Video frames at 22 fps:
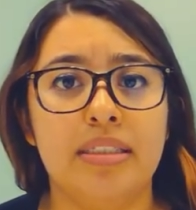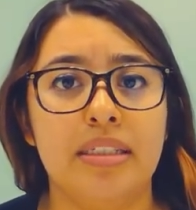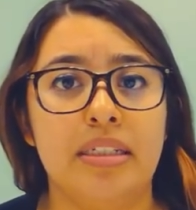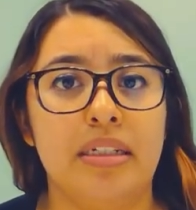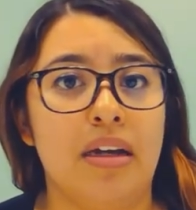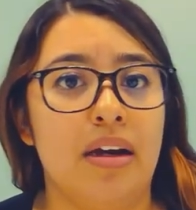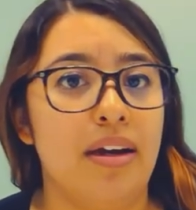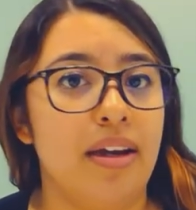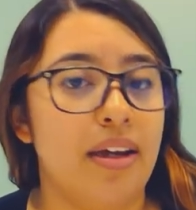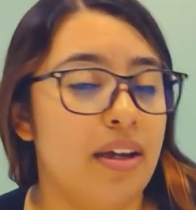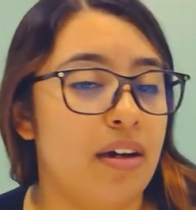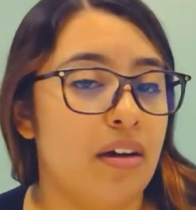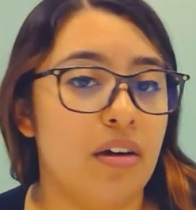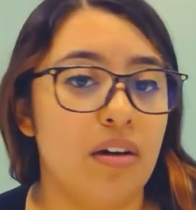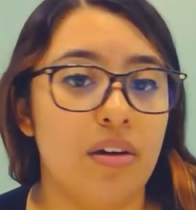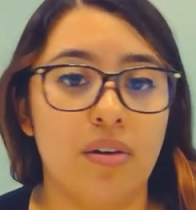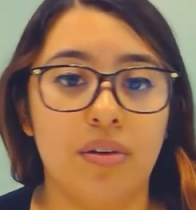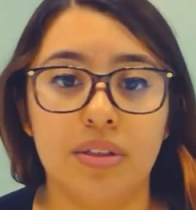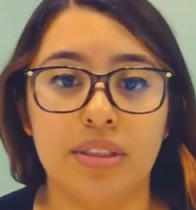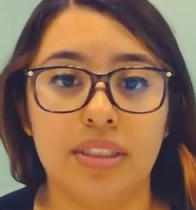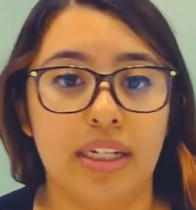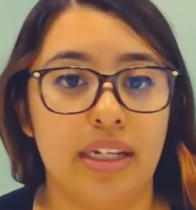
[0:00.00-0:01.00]
did not hit our
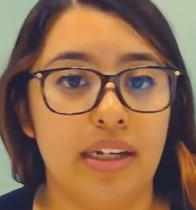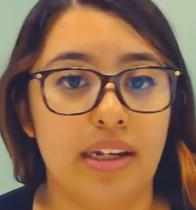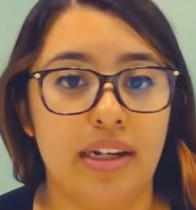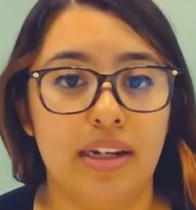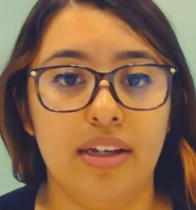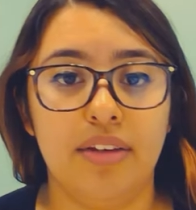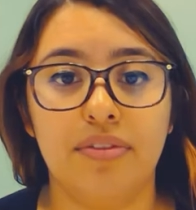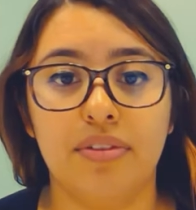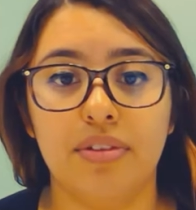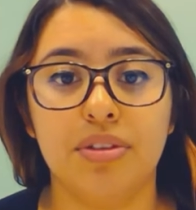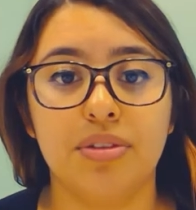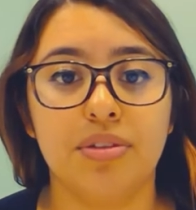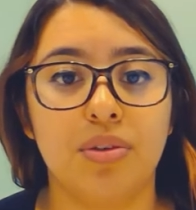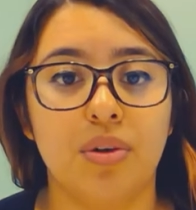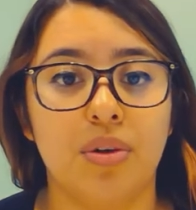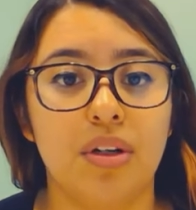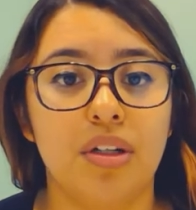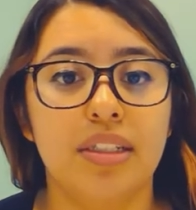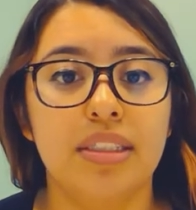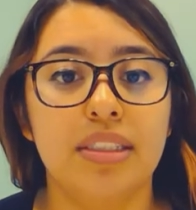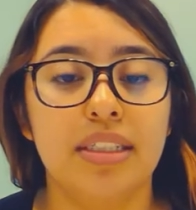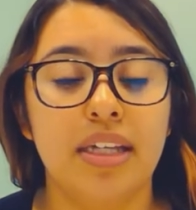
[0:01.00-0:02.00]
goals at any of the
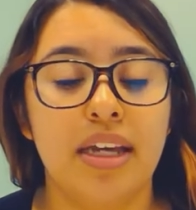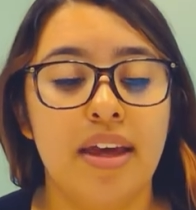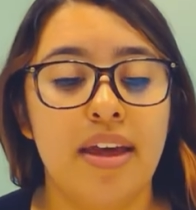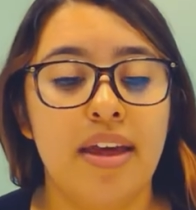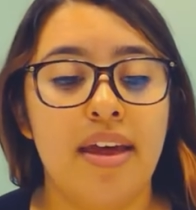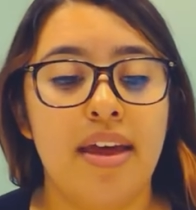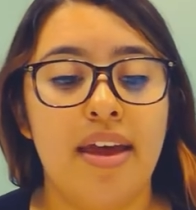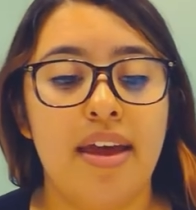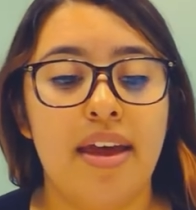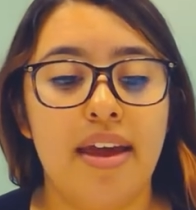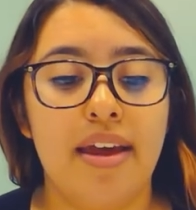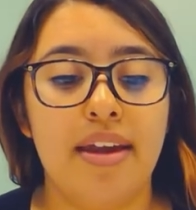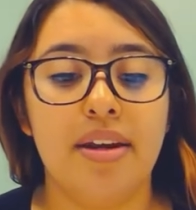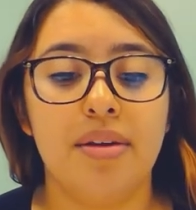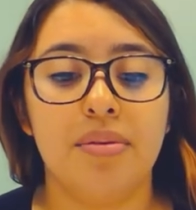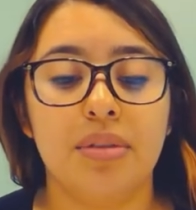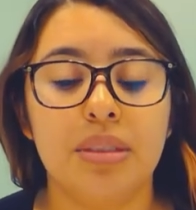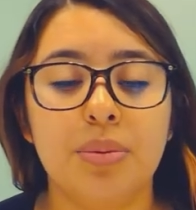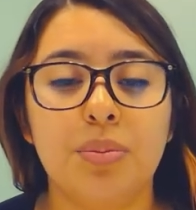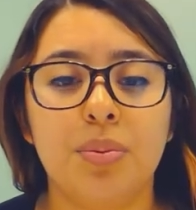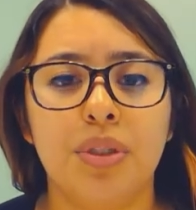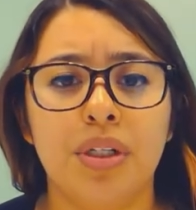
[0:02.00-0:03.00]
stores, and it
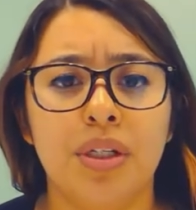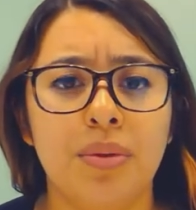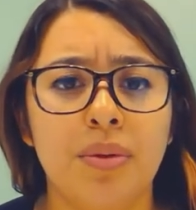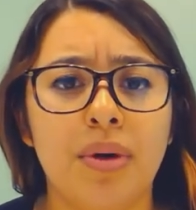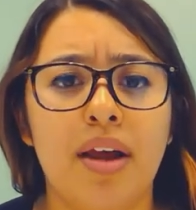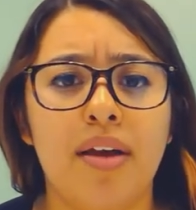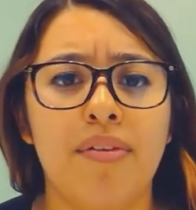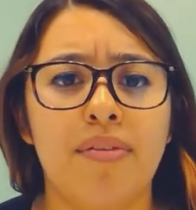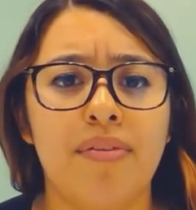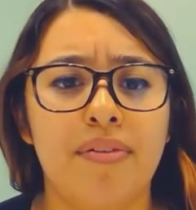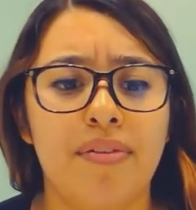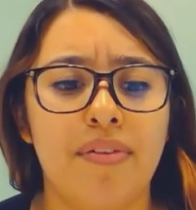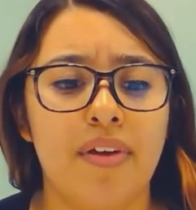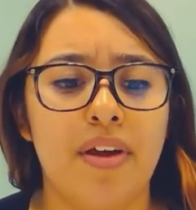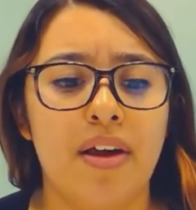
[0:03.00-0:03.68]
was pretty rough.